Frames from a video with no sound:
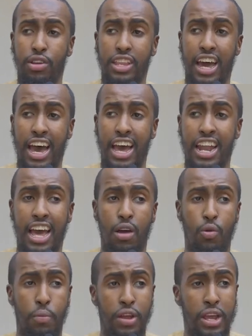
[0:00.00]
wa ta'ala
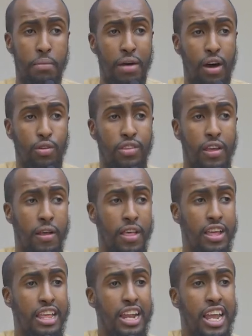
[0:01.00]
will bring
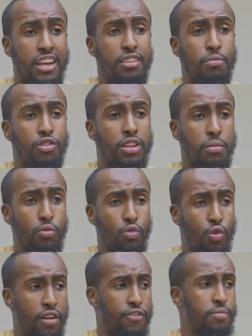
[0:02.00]
about the next Muslim
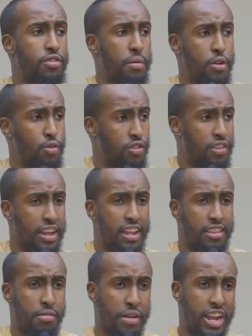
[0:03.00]
ruler from somebody who studied
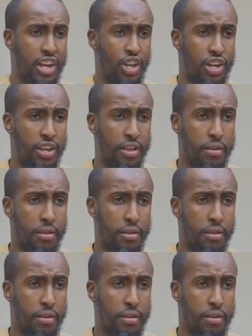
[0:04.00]
his manhaj.